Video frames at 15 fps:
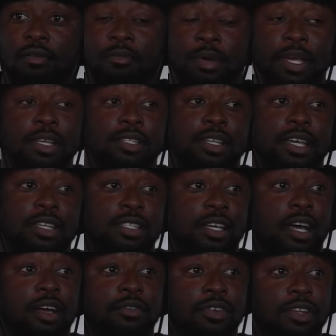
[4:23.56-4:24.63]
Biggest thing is
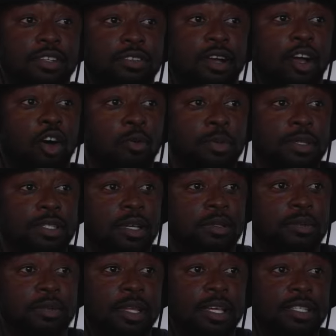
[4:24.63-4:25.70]
confidence, right? Opens up
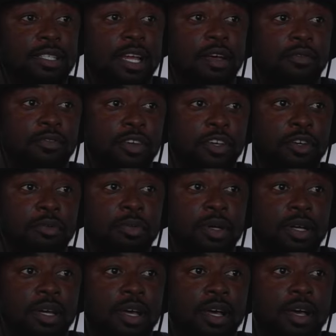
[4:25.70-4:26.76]
some things downfield,
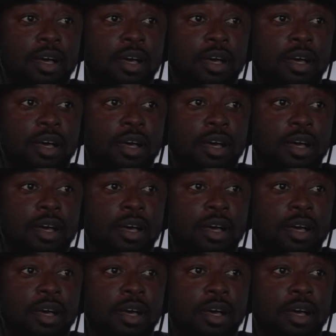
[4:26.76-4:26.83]
but